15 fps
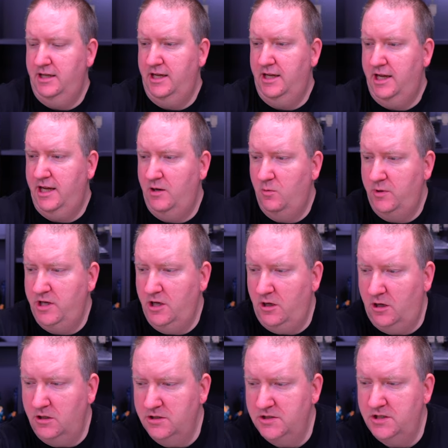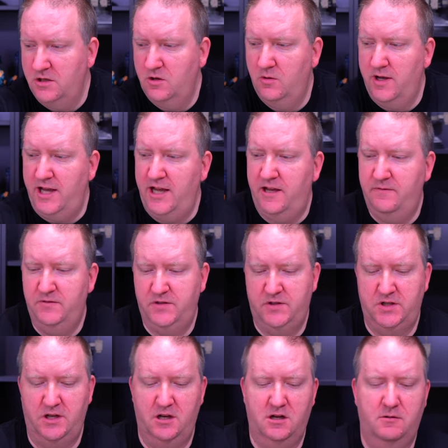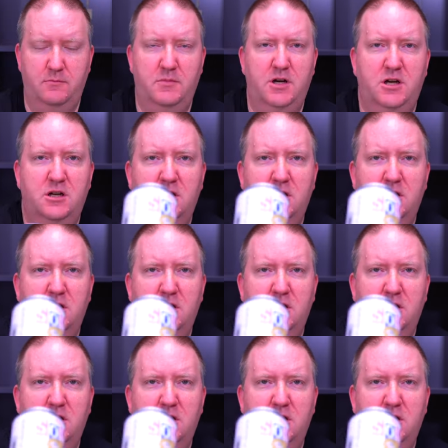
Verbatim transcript: And we also have some